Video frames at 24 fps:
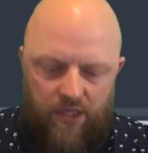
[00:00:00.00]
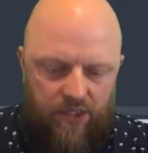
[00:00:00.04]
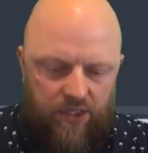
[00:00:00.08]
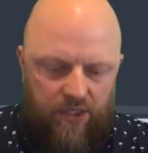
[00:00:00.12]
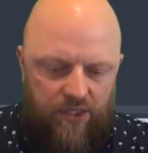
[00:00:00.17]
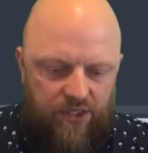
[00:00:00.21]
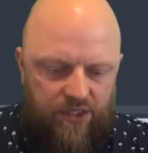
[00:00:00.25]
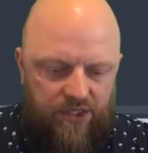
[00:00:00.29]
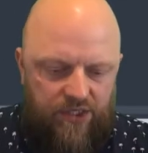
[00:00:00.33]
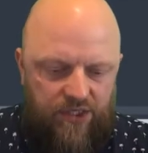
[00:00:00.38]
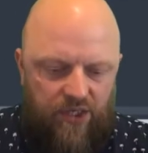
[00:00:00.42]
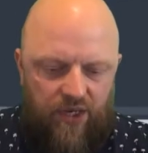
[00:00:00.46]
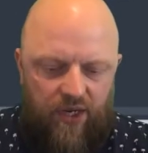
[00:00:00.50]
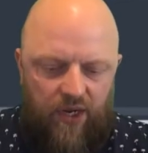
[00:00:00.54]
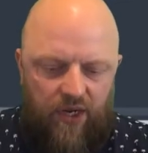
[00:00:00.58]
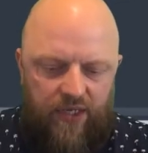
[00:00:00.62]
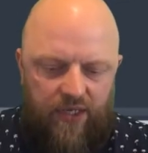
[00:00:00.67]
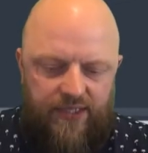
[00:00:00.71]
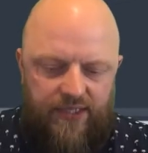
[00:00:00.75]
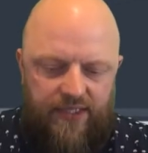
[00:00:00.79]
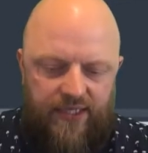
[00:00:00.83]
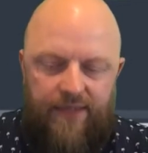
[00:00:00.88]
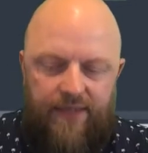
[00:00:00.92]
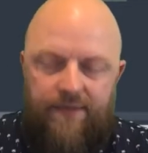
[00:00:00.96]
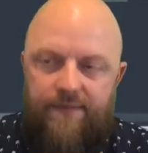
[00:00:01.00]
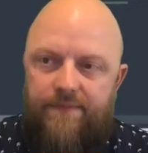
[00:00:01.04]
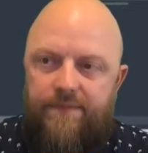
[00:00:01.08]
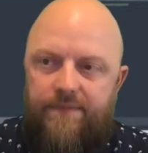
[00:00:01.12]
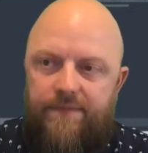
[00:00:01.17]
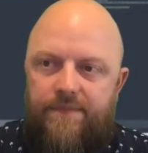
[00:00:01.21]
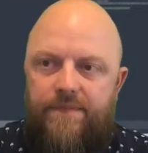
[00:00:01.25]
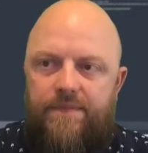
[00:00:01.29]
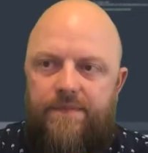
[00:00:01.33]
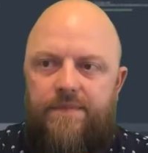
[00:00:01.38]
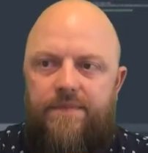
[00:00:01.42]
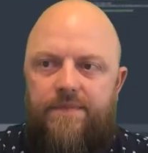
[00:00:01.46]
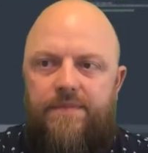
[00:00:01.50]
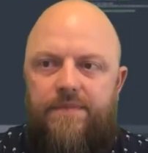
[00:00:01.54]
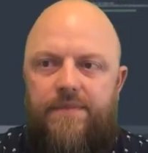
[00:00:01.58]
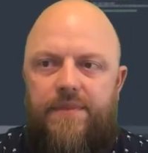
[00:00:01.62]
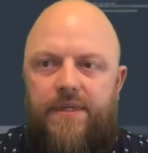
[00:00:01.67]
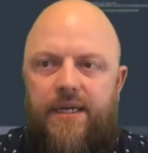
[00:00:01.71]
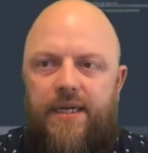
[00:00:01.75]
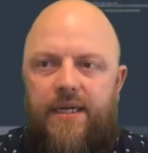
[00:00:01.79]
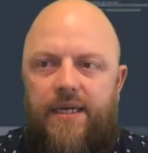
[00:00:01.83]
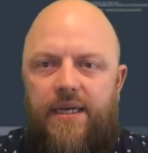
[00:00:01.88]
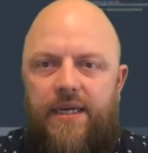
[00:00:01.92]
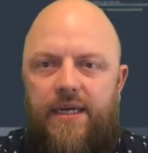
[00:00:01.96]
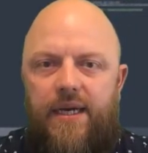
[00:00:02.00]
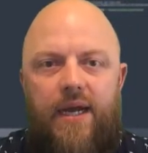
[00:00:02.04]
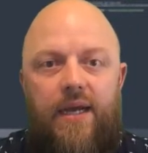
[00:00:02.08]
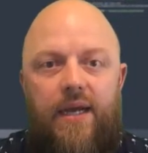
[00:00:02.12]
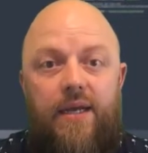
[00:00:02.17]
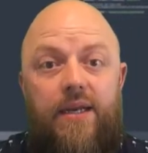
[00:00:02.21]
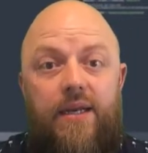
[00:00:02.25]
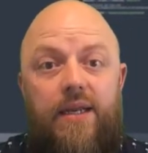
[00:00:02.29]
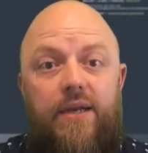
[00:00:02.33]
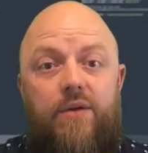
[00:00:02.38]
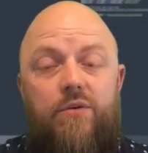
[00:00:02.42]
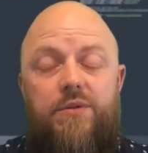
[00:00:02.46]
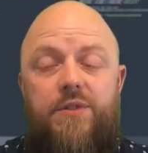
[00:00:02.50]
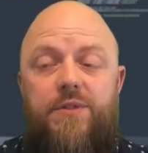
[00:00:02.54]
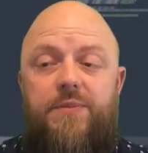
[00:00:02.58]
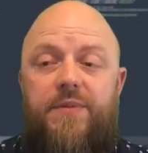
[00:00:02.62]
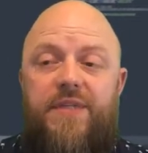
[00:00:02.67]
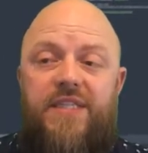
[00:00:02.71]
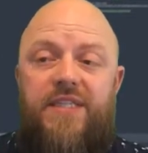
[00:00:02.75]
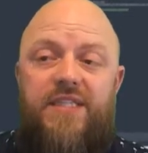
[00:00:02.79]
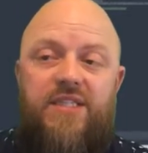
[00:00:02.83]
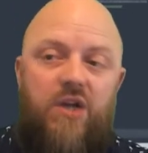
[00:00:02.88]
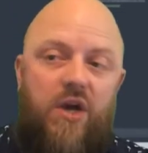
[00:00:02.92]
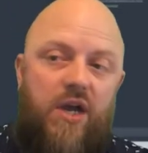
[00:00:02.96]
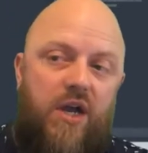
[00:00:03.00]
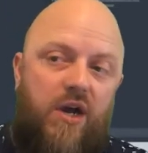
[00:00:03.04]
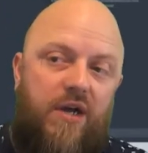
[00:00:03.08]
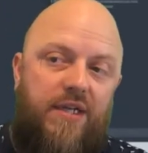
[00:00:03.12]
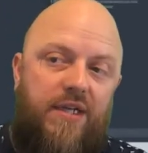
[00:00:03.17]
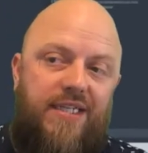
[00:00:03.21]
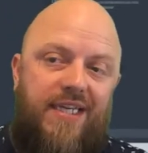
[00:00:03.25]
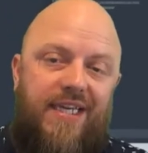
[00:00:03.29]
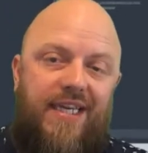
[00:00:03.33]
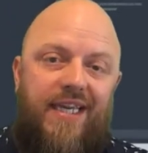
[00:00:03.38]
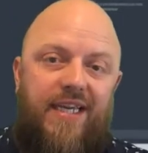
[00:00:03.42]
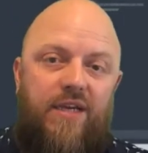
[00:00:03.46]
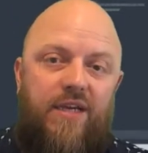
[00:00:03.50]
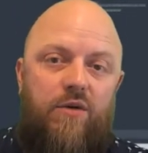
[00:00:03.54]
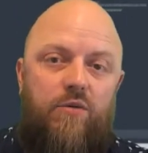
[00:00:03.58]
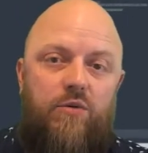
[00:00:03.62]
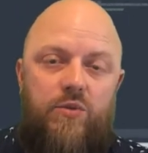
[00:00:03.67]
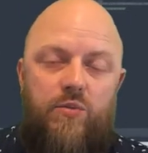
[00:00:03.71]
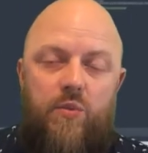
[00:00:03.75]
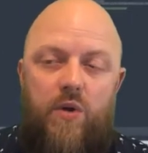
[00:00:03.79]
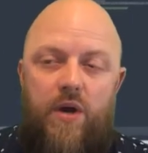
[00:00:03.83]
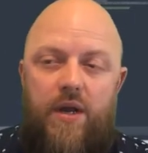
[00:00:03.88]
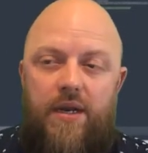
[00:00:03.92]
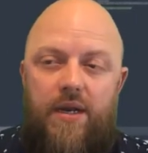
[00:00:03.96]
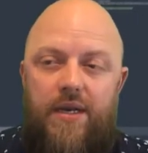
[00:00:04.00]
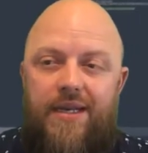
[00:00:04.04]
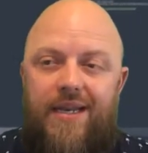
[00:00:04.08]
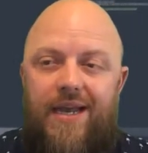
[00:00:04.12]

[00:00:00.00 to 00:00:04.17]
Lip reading: site ID. And it will just be site ID equals 1.